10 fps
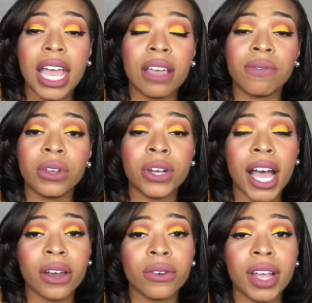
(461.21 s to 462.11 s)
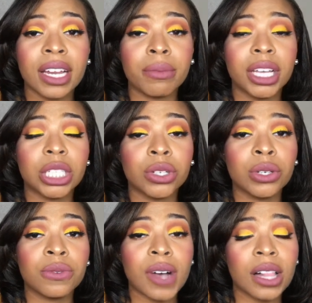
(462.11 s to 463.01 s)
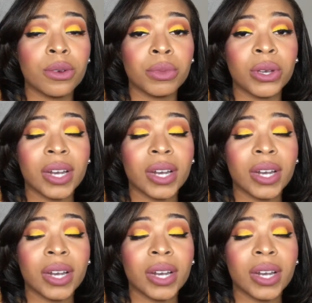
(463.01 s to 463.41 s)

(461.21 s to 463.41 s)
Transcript: If you're not already, make sure you follow me